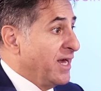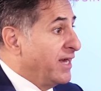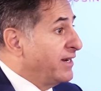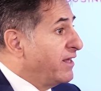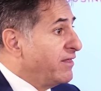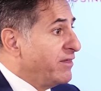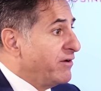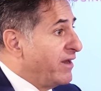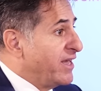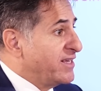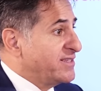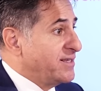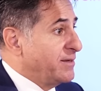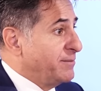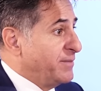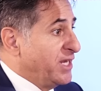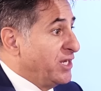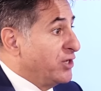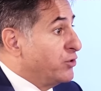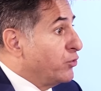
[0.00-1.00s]
another
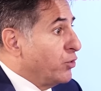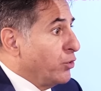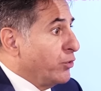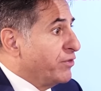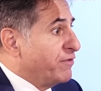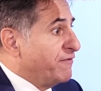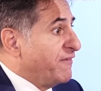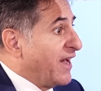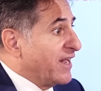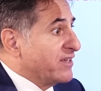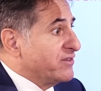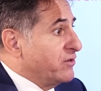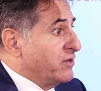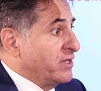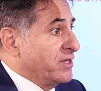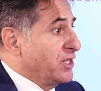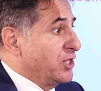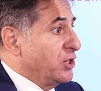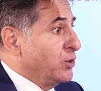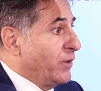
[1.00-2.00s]
SME growth factor
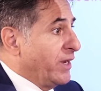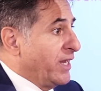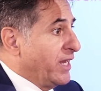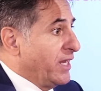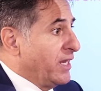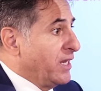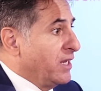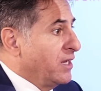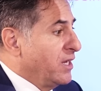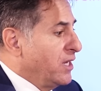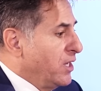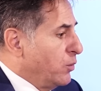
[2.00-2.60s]
in the UAE,